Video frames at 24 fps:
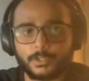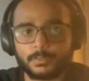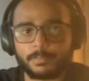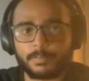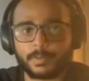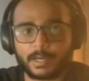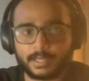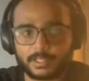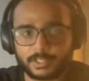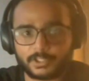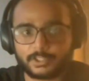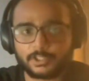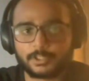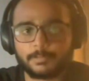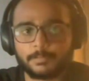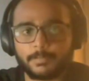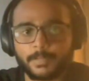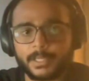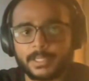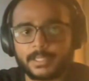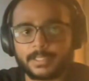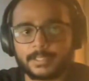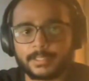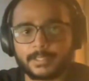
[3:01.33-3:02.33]
to
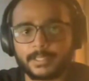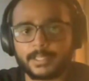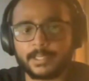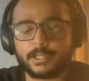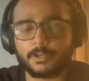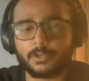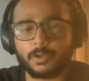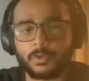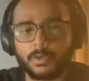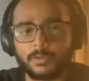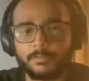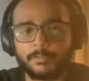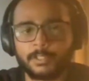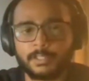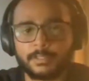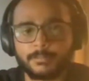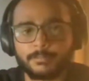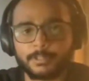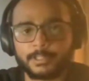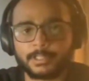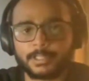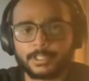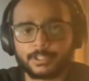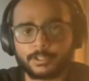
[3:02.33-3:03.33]
participate in node
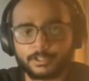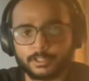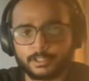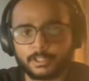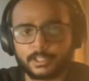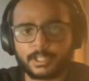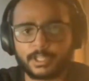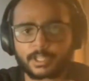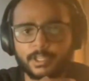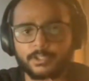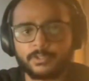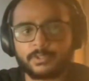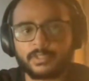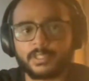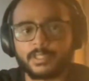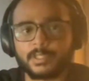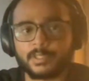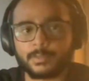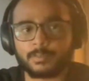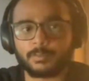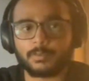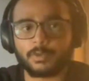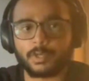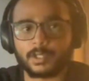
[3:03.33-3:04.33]
verification and you
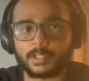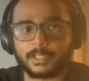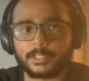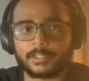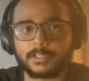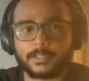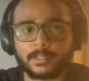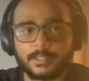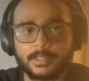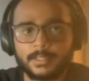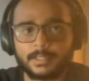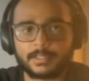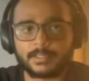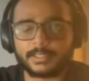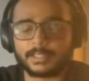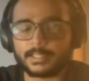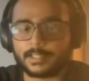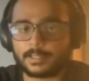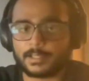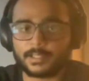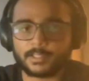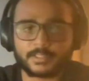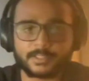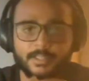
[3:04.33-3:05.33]
get rewarded.
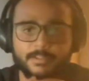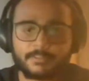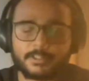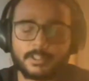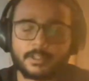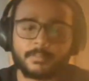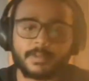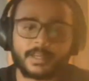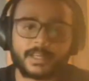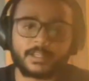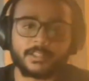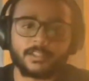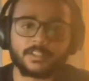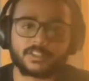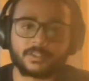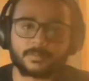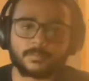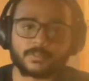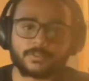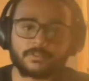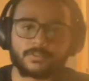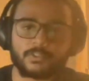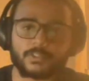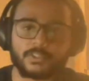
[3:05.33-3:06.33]
There are several
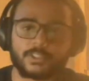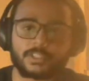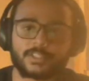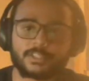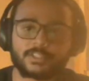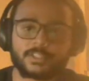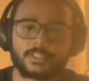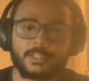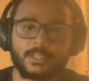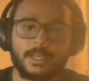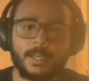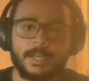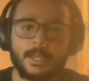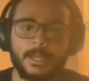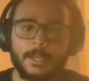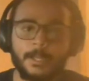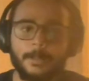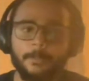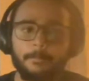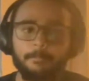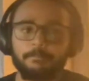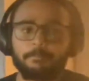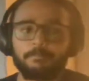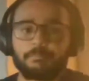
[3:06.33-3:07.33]
mechanisms for this.
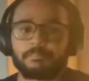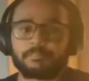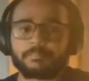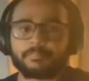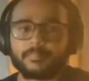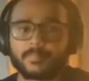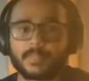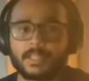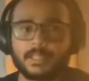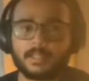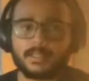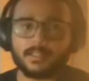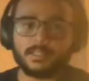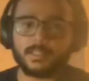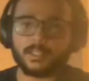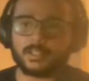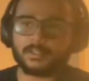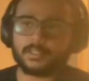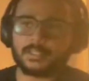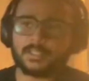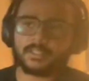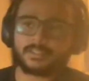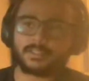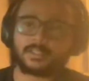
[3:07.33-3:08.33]

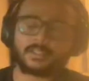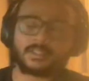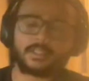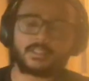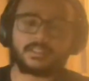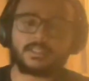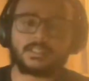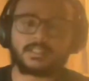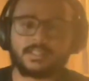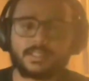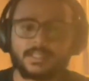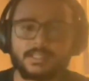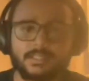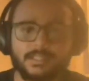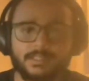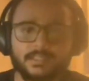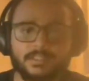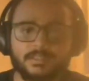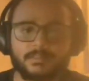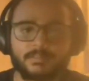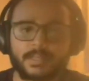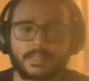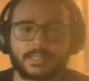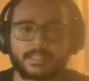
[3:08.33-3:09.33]
Now, this
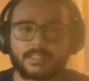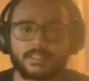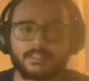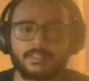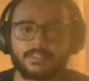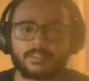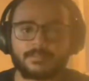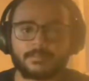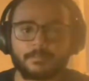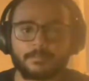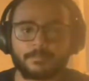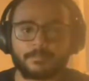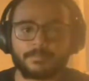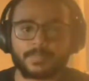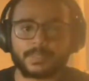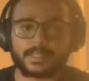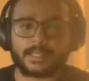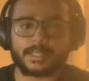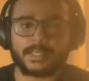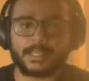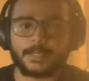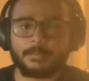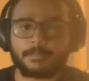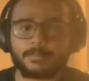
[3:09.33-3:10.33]
consensus mechanism
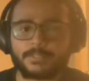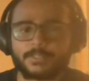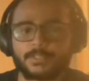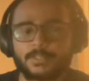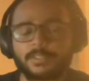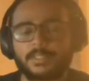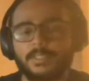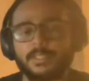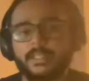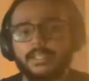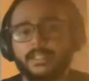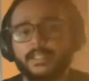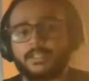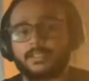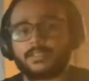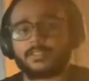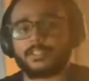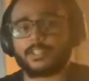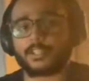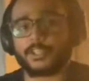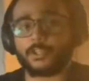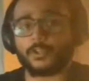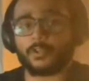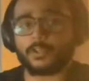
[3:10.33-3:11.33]
helps create
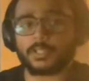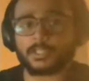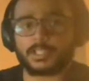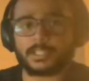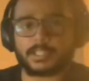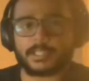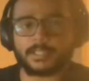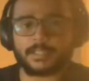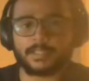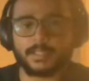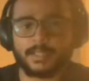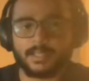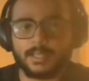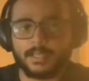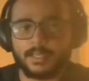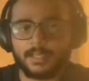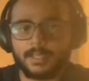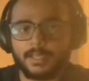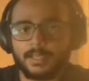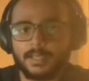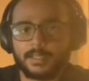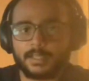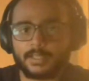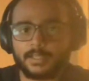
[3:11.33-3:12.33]
security.
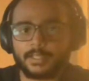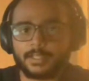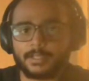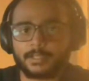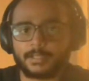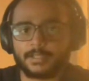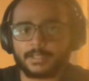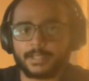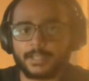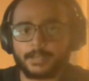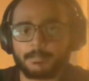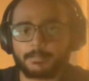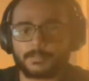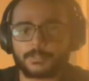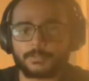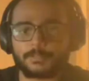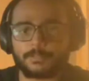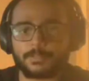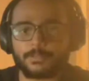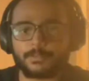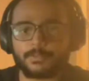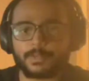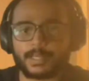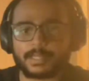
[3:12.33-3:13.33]
It
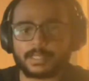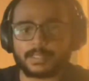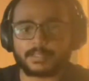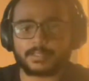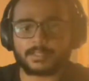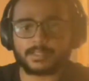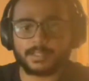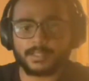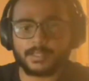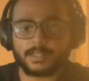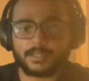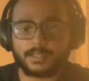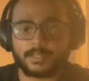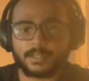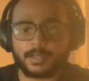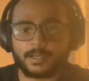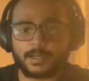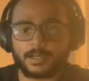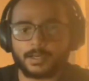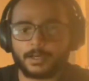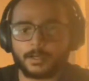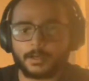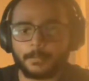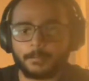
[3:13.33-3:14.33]
helps prevent
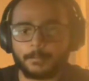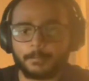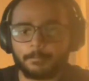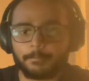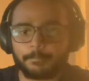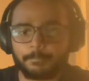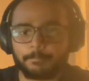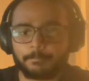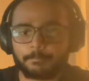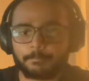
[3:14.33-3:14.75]
um,